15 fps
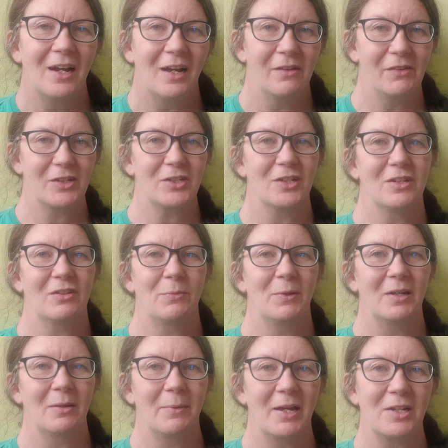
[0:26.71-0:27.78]
I've actually
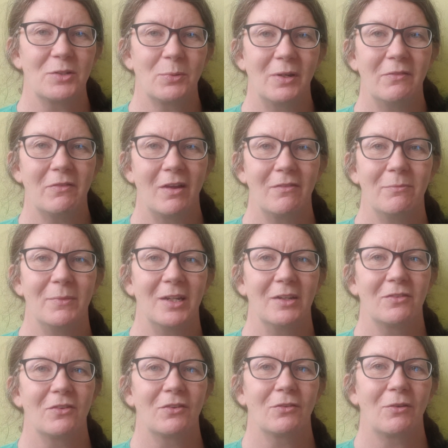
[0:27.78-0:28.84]
spent about 25
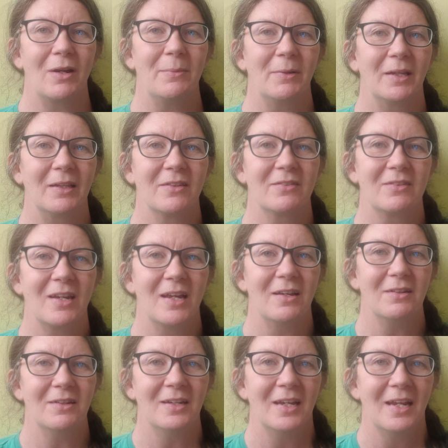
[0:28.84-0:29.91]
minutes scraping this
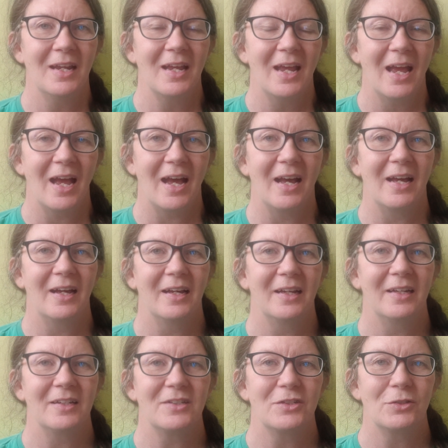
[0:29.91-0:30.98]
down
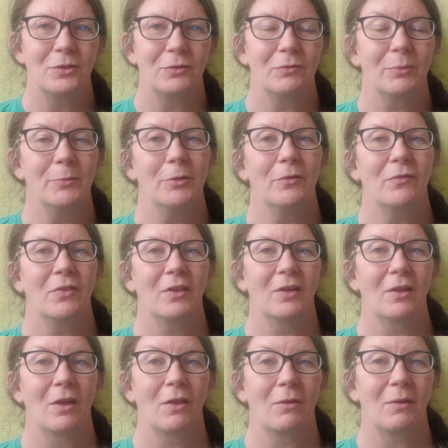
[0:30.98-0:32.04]
to remove
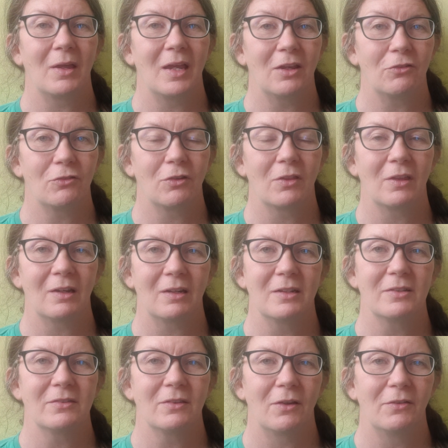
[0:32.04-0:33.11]
the extra
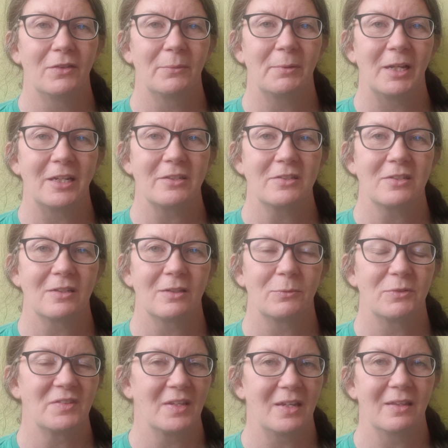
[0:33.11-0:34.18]
thickness on the plaster that
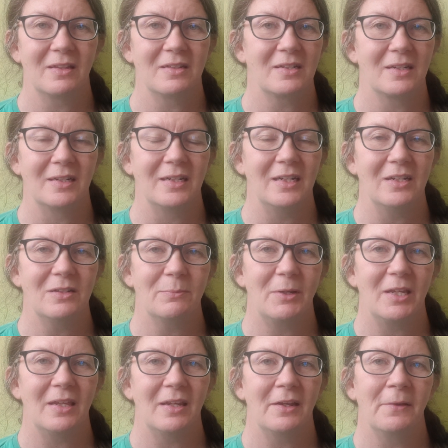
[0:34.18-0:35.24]
was there that didn't need to
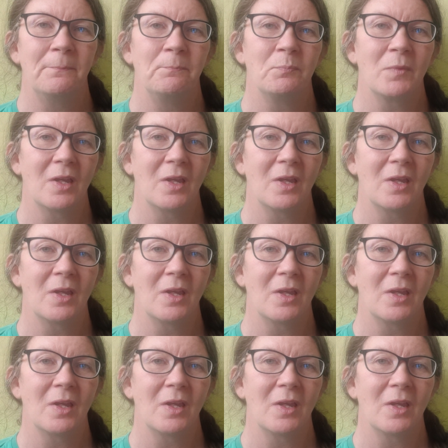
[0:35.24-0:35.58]
be there,